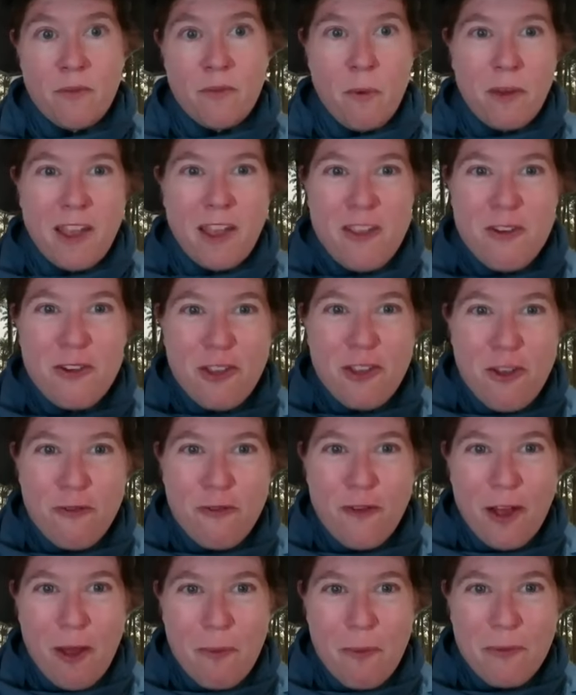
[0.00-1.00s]
Well, can you, can you
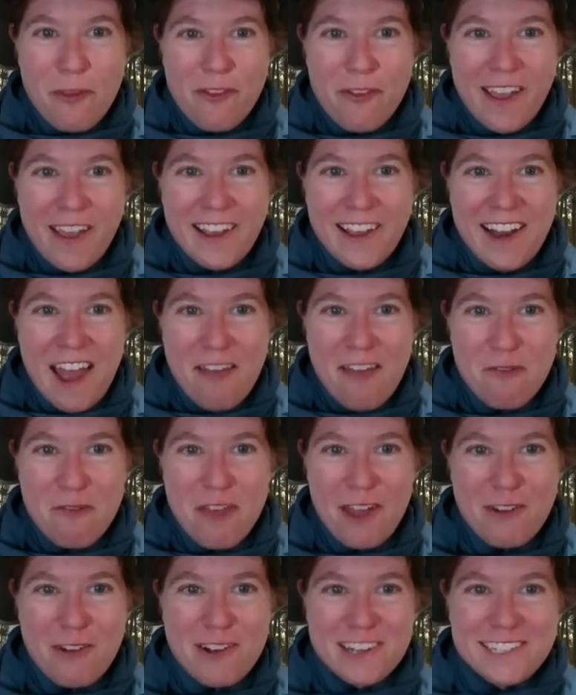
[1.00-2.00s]
follow up with the second half of
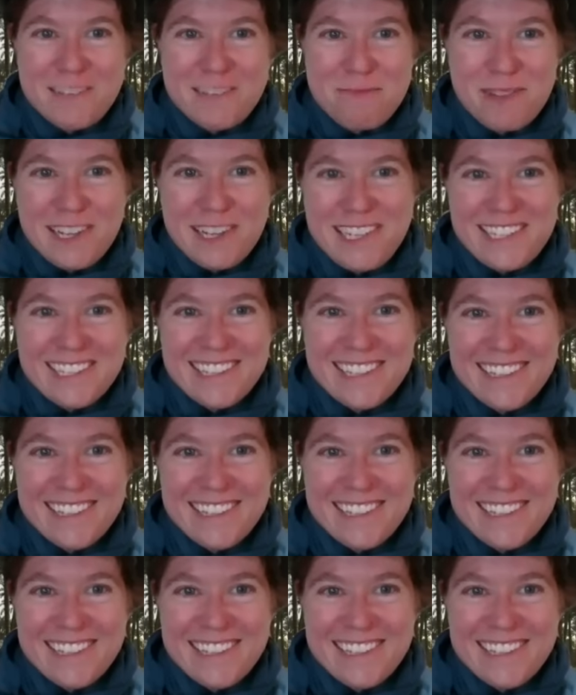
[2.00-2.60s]
that question, please?